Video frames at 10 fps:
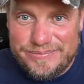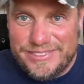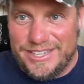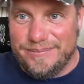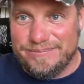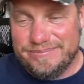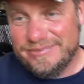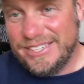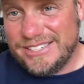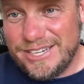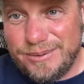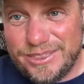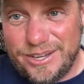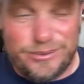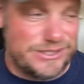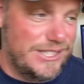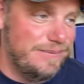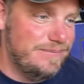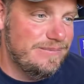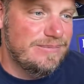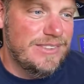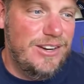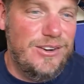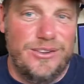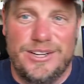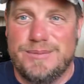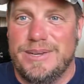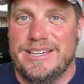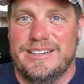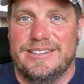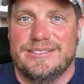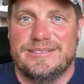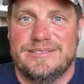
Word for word: Yeah, that's kind of my thought was that. There you go. There's my, uh,